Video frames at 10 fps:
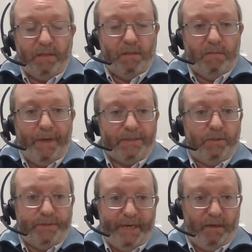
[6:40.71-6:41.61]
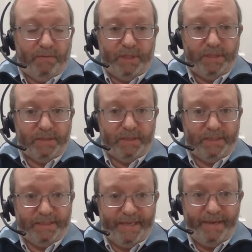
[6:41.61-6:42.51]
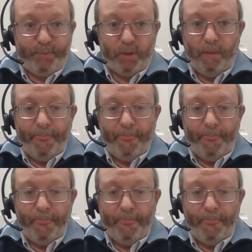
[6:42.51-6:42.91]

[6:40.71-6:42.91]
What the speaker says: the Mexico tariffs as an example.